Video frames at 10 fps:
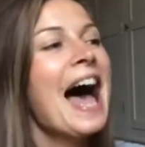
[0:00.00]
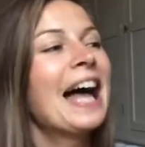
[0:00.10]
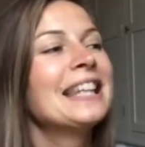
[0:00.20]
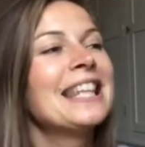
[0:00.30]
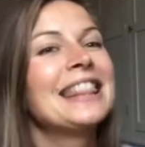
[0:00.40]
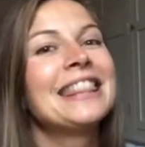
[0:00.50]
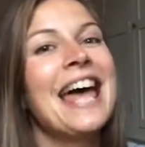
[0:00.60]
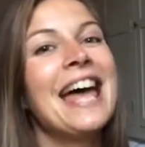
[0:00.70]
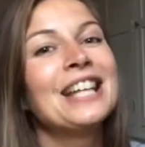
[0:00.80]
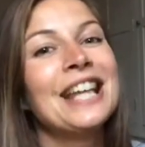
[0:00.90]
And
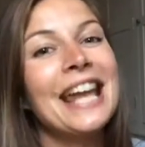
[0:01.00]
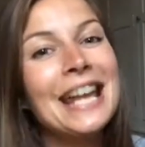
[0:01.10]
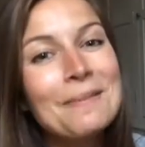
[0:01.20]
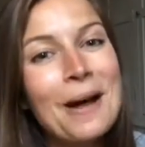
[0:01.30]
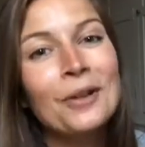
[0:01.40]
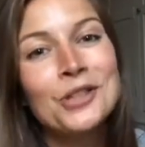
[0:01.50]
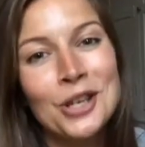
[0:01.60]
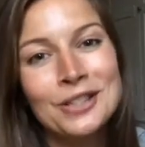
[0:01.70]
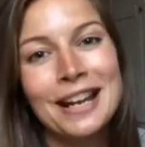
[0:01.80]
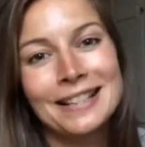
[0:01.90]
then email
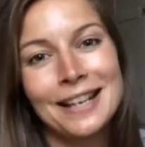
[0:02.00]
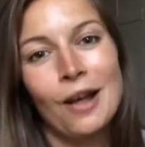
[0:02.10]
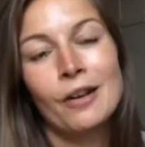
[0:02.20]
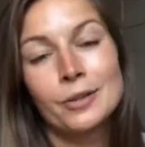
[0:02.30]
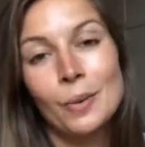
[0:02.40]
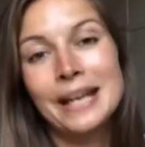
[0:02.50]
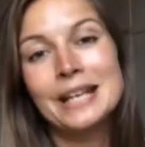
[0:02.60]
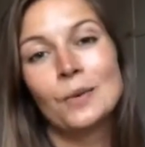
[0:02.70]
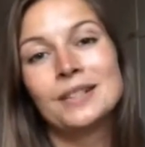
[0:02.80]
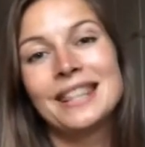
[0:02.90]
newsletter last
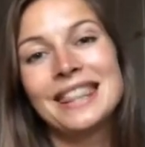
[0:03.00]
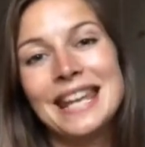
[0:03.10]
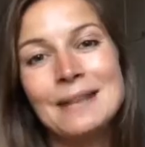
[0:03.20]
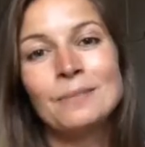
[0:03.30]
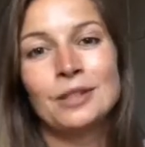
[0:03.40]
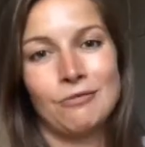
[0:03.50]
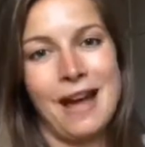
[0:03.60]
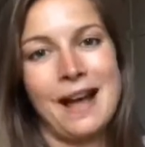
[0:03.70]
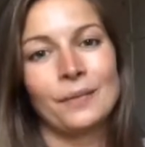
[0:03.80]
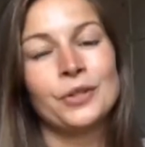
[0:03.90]
week was themed
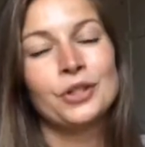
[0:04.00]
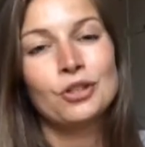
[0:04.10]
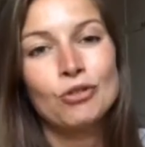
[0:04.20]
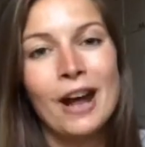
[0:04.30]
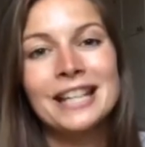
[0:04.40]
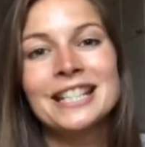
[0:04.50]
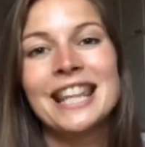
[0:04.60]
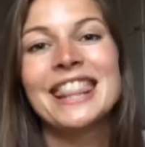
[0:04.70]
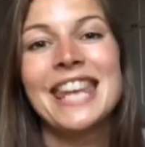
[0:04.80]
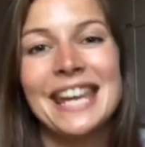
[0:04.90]
around Stranger
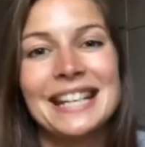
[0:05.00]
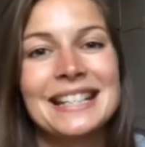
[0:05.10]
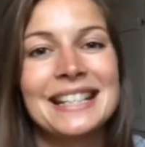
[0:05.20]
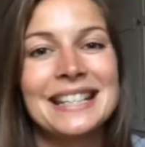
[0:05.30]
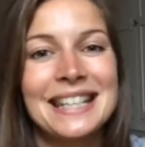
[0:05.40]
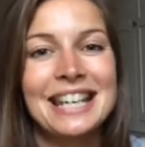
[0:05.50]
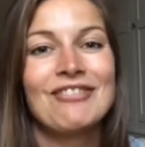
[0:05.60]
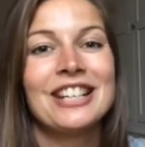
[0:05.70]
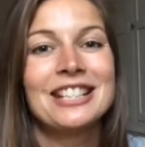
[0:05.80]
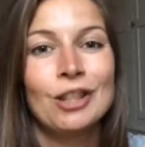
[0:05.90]
Things
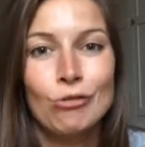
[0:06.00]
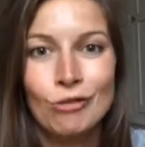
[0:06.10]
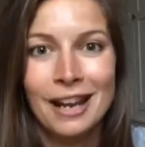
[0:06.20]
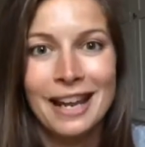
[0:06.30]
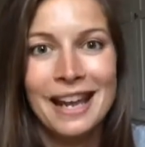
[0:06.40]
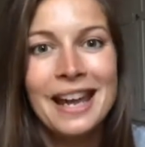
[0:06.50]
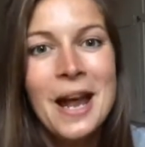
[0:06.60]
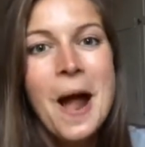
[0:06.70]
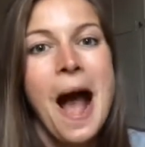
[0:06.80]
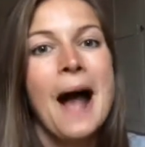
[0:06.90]
series 3.
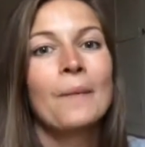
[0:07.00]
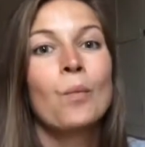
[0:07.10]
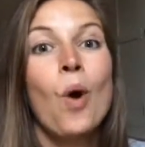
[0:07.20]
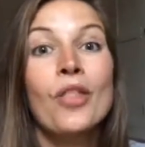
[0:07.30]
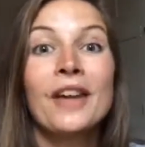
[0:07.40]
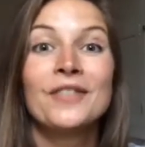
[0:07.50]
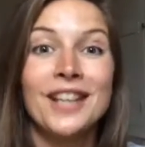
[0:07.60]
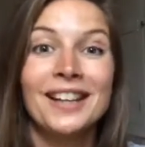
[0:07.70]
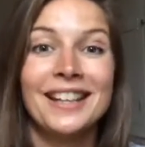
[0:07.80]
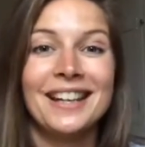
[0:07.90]
And what they've
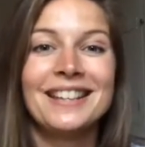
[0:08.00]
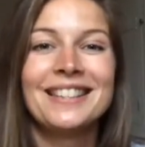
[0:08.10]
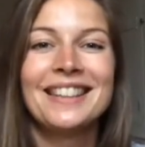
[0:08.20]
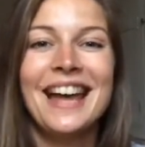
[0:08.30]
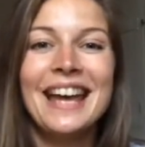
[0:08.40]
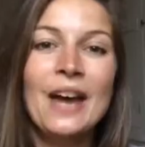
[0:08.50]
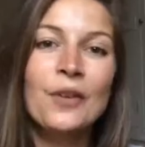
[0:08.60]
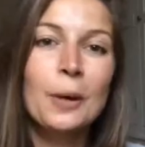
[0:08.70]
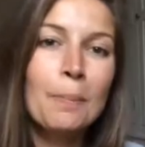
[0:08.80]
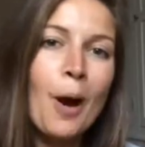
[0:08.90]
done is they
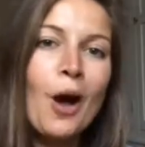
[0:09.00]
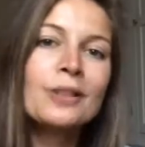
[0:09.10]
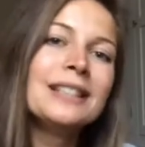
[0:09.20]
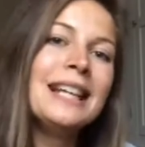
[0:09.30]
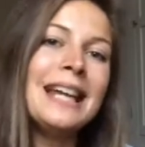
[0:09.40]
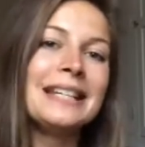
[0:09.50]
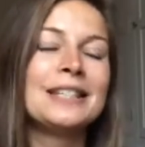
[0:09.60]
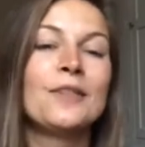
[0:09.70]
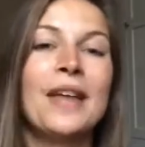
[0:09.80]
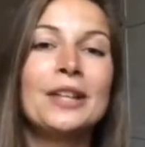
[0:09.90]
have compiled a
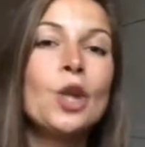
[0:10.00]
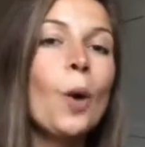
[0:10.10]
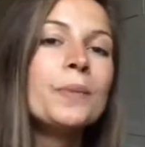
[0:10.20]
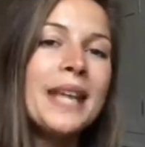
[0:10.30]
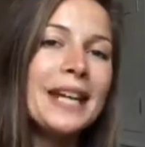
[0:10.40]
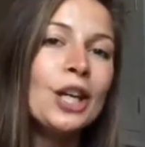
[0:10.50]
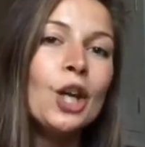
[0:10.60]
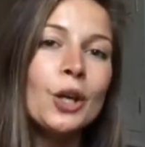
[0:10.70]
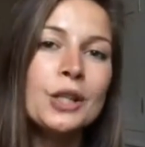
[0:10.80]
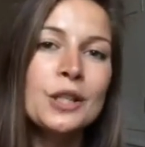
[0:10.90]
list of their top 10
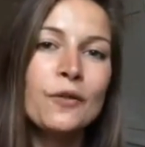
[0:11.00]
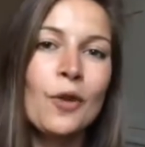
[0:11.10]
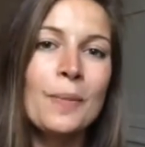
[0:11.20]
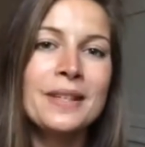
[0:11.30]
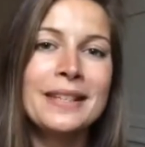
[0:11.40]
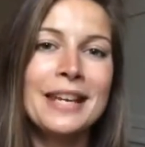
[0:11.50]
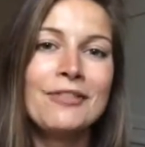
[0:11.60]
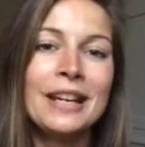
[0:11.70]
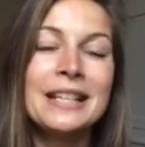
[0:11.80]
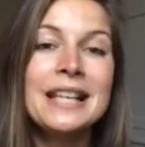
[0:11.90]
looks from the
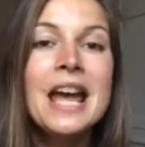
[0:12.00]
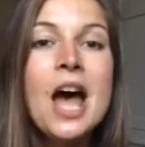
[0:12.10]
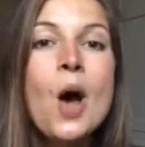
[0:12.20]
series